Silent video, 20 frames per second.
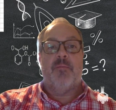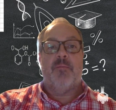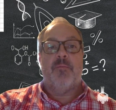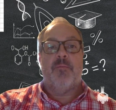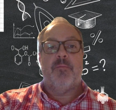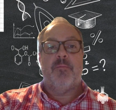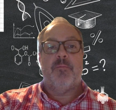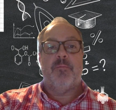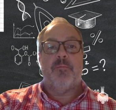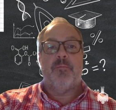
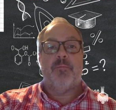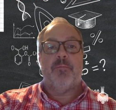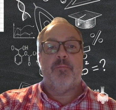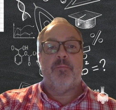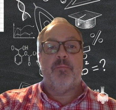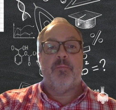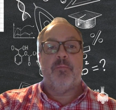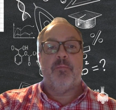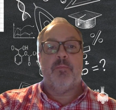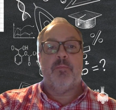
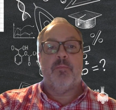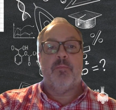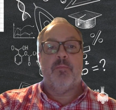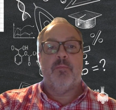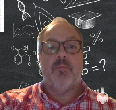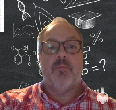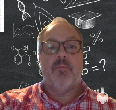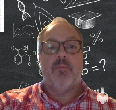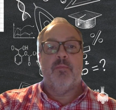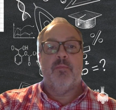
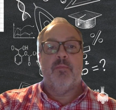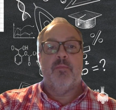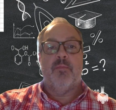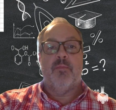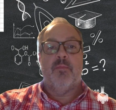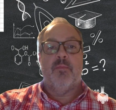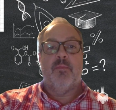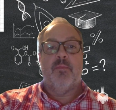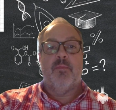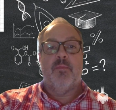
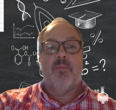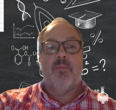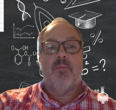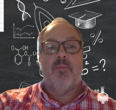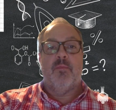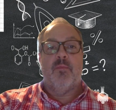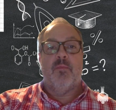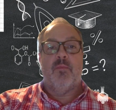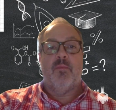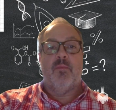
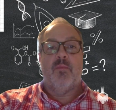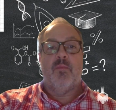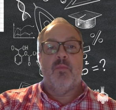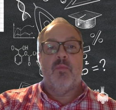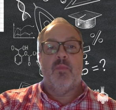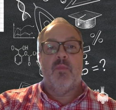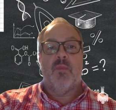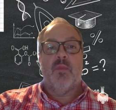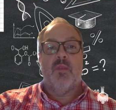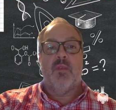
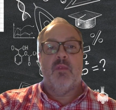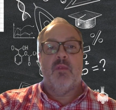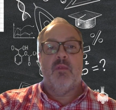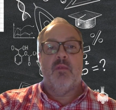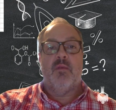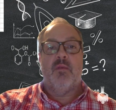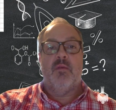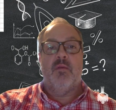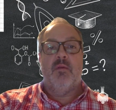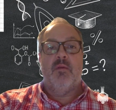
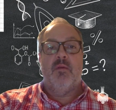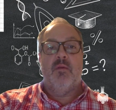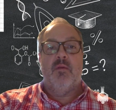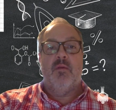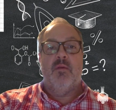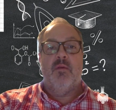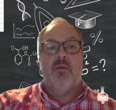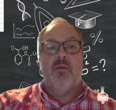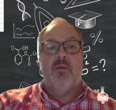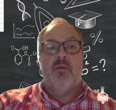
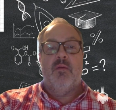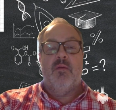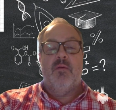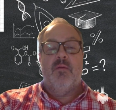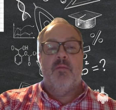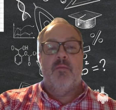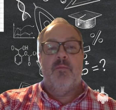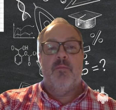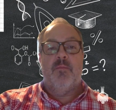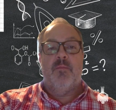
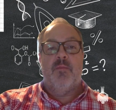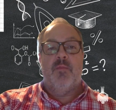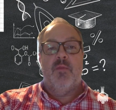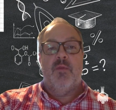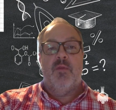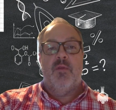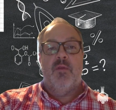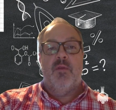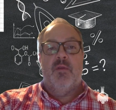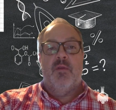
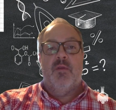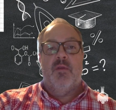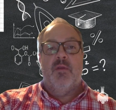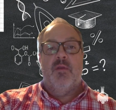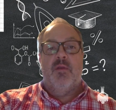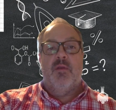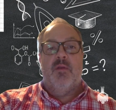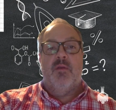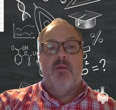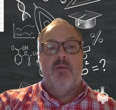
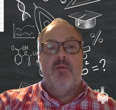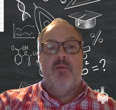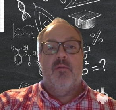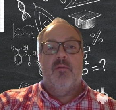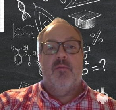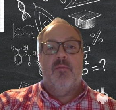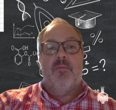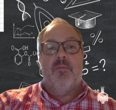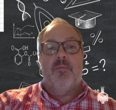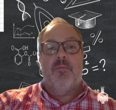
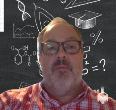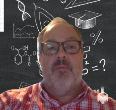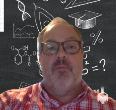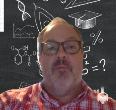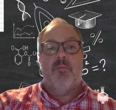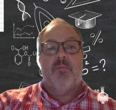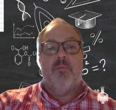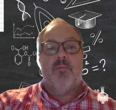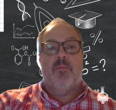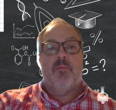(no one is talking)